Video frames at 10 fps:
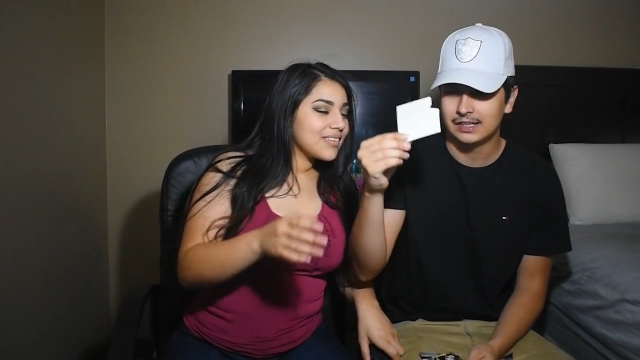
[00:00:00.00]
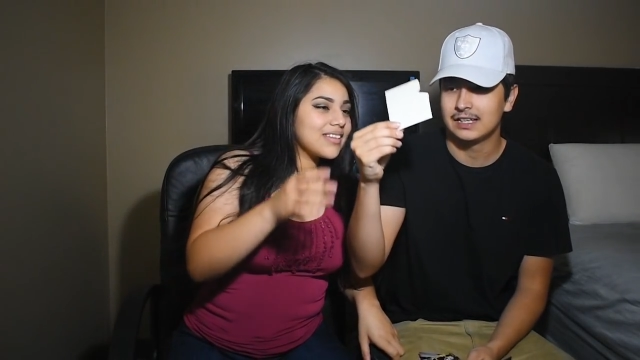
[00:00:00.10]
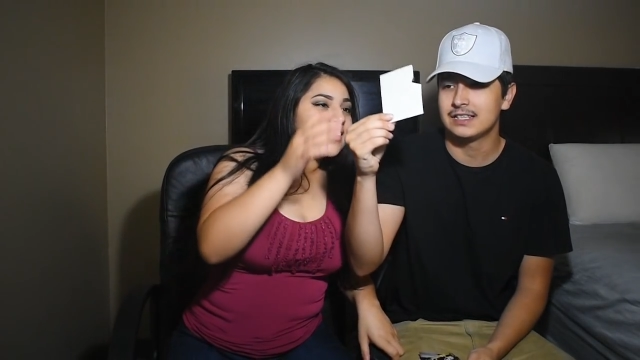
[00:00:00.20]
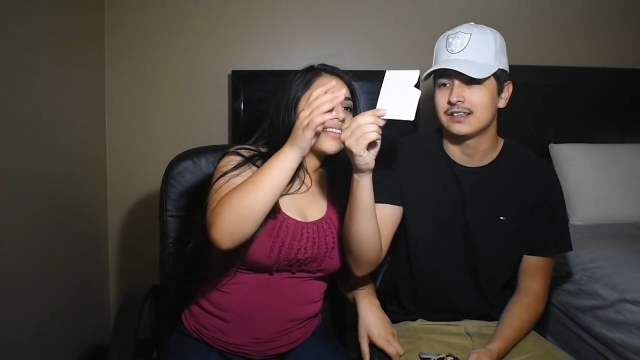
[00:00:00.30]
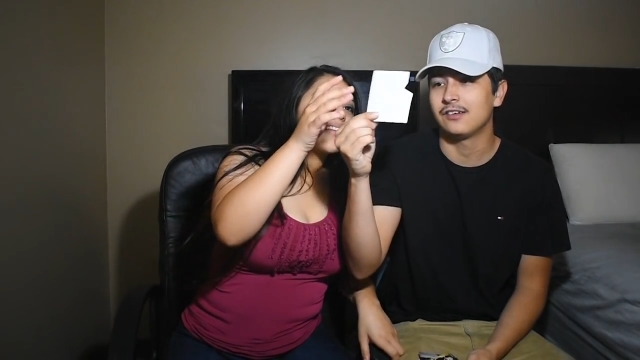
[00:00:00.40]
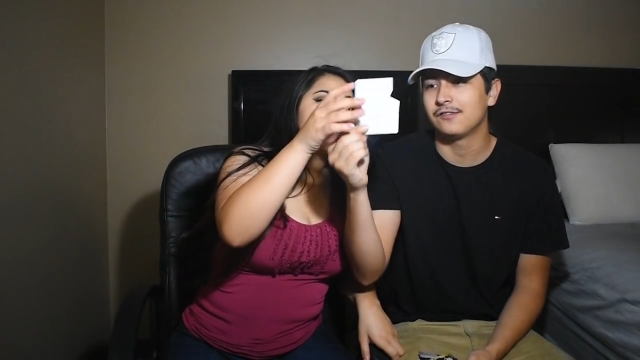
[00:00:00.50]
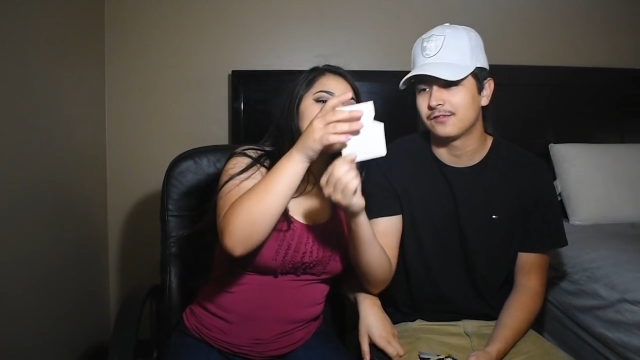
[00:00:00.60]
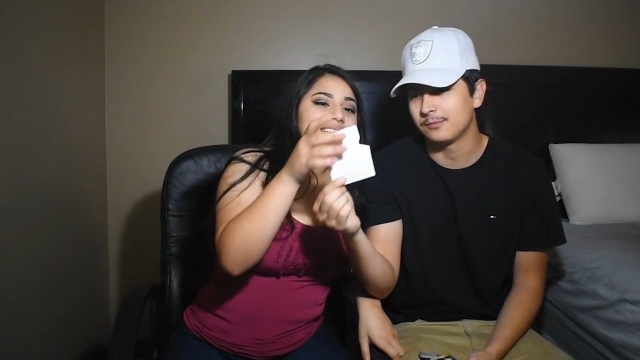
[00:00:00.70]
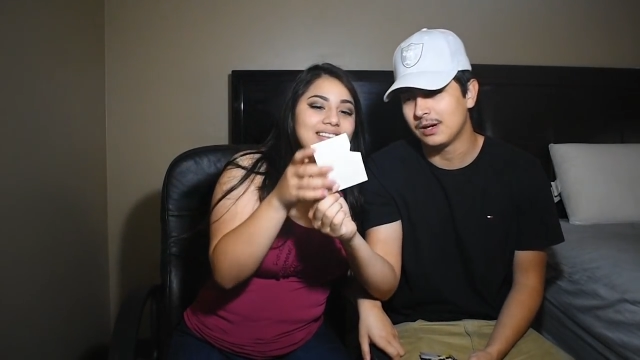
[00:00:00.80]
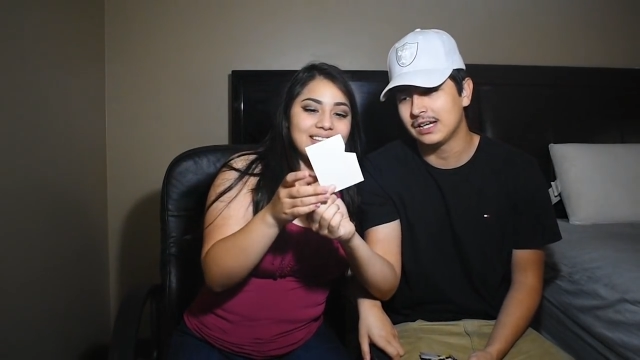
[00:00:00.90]
Speaker 1: is
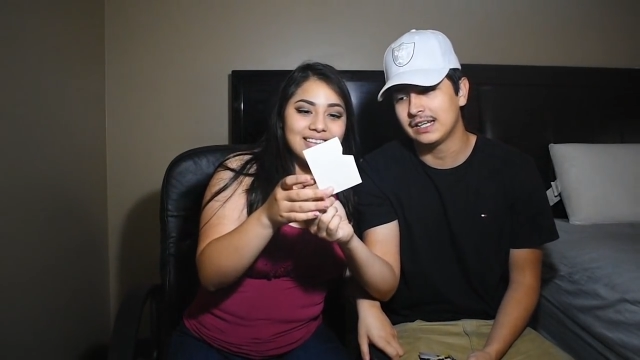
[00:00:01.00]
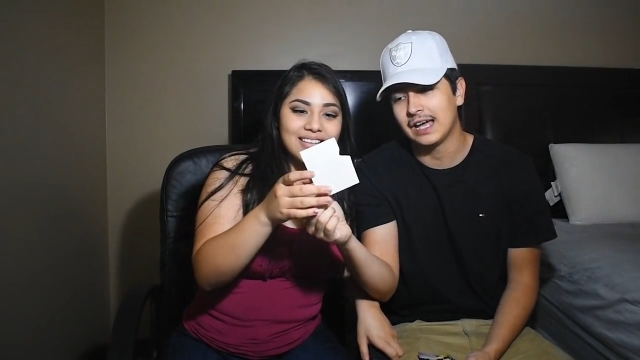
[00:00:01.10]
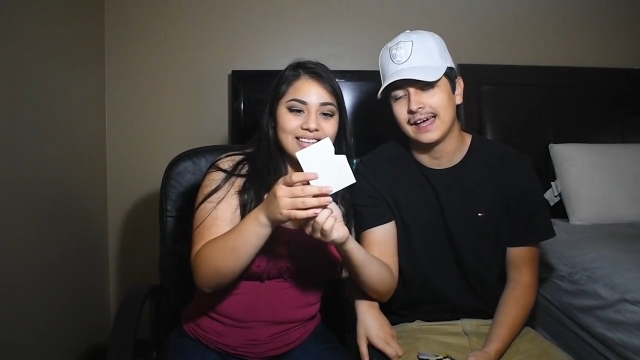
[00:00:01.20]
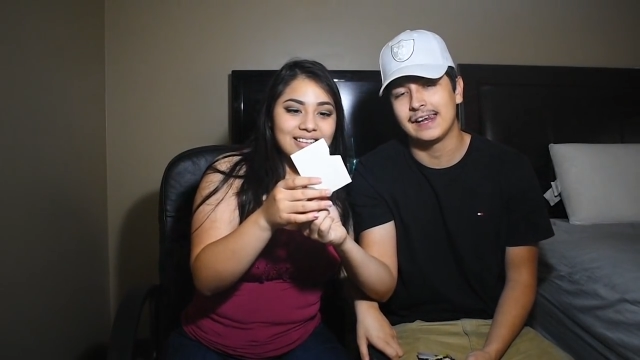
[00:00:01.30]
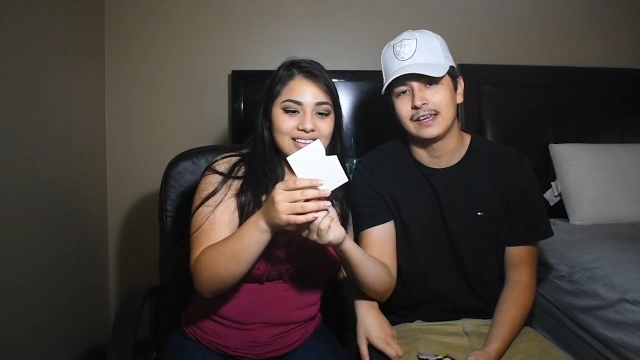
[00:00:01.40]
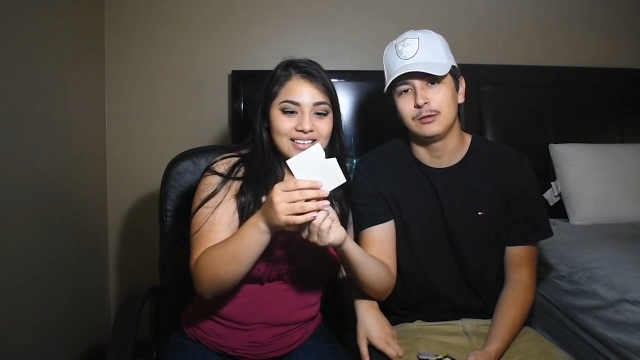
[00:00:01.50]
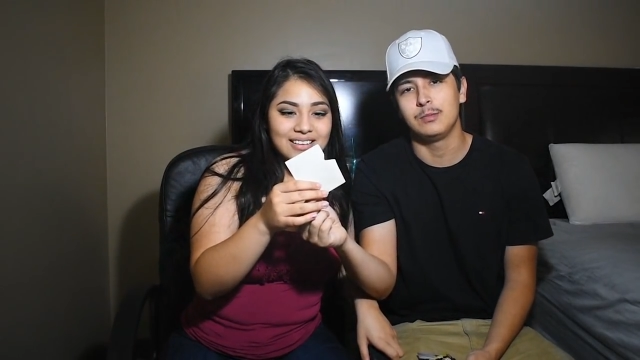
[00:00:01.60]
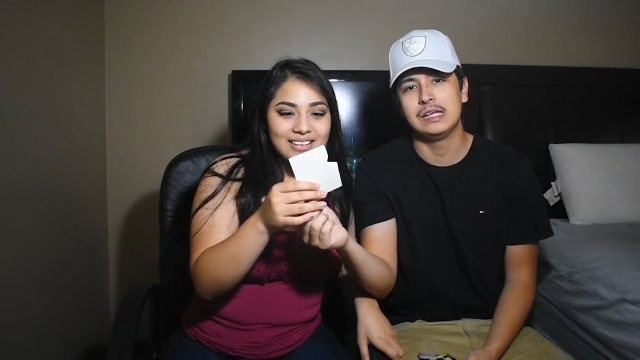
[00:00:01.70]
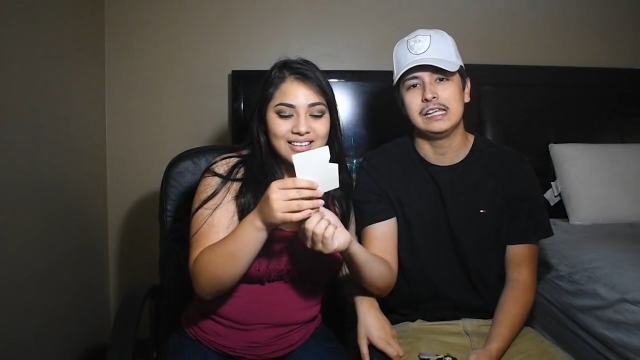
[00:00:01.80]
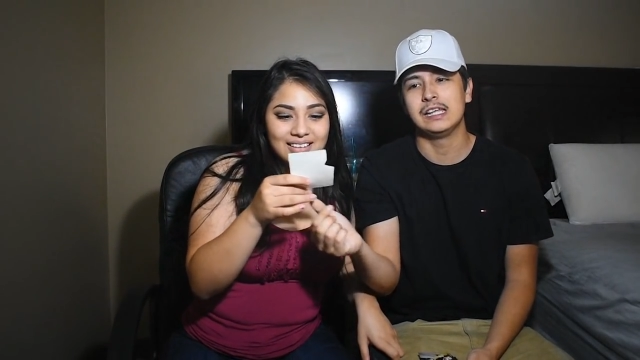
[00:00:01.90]
of my dad
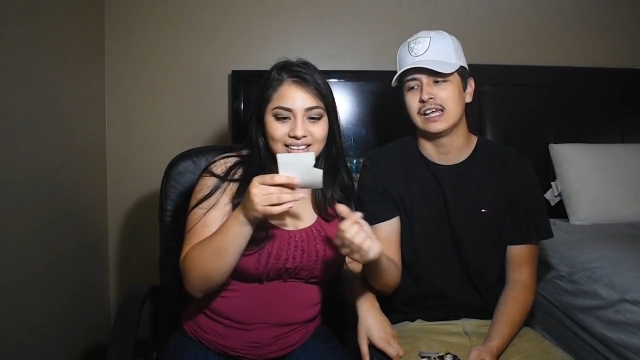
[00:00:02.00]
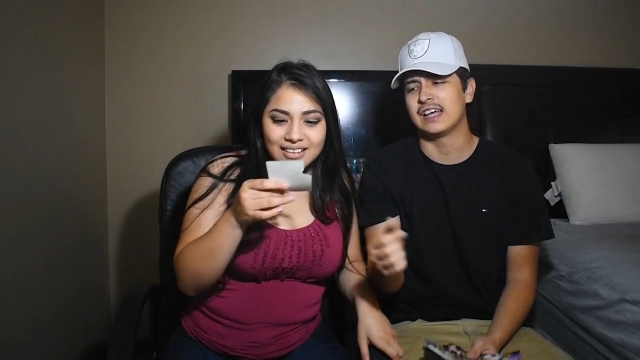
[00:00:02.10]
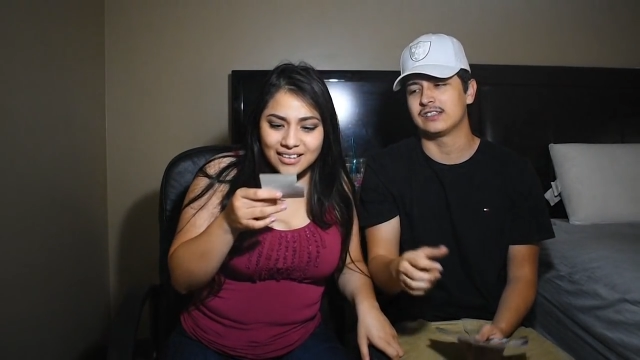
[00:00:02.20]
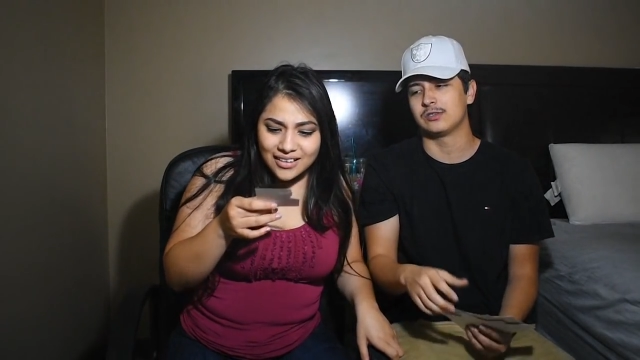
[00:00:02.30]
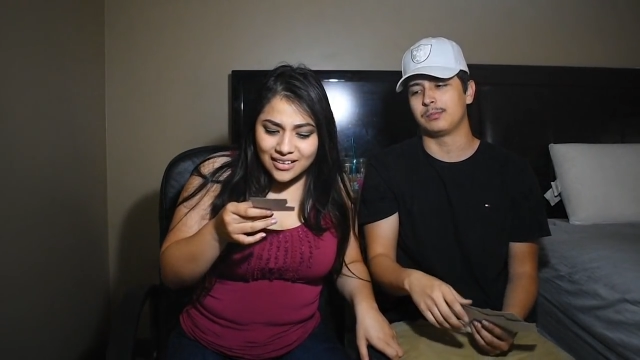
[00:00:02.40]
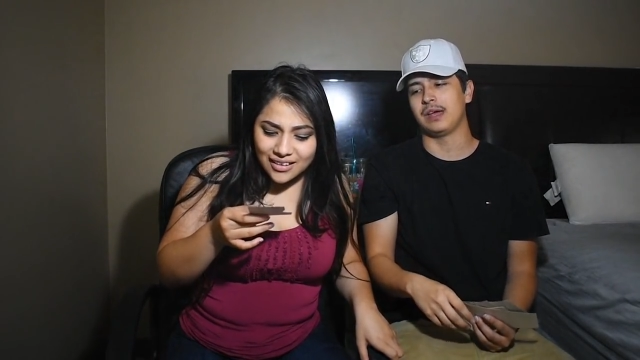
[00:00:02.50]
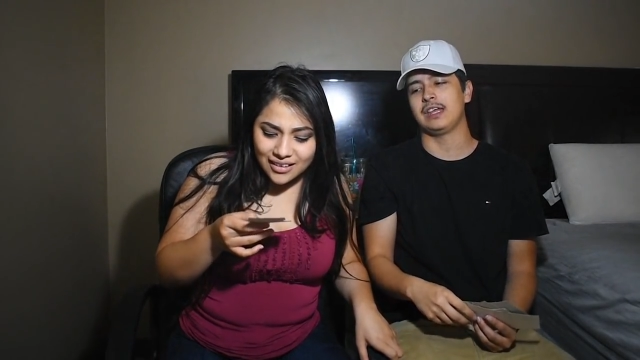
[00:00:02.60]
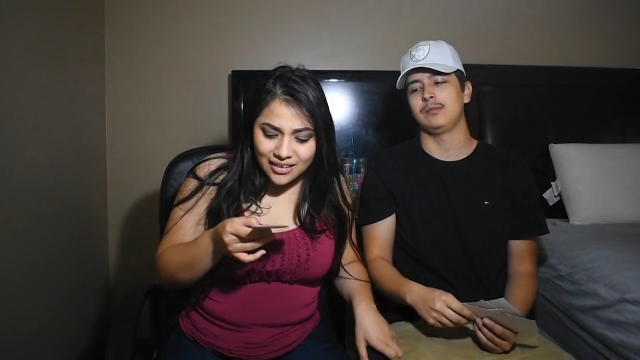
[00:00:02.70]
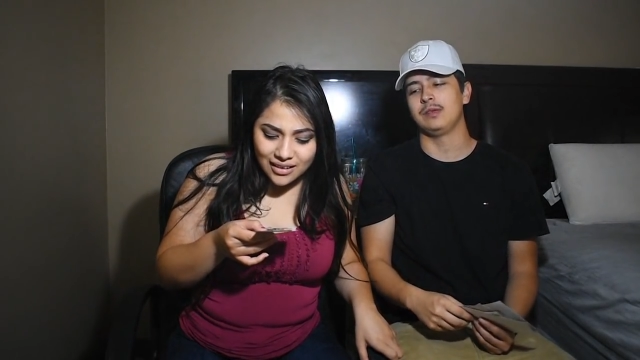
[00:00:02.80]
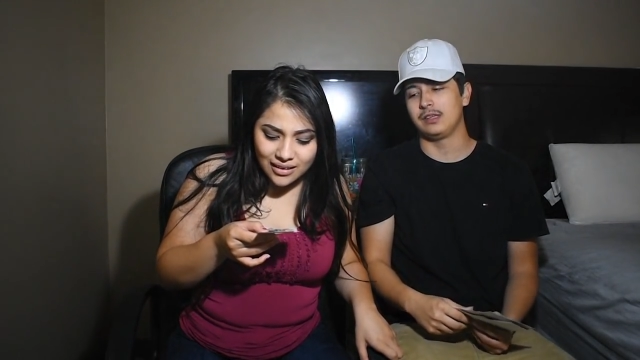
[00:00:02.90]
and me as a
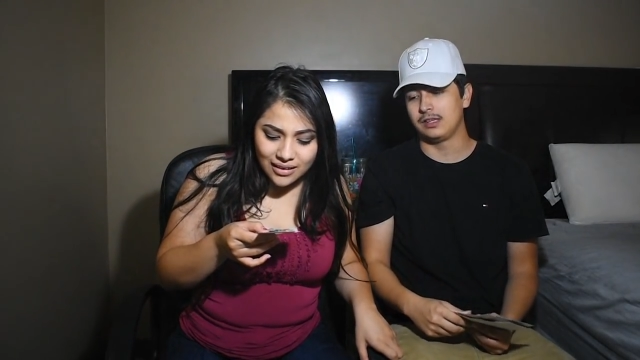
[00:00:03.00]
baby.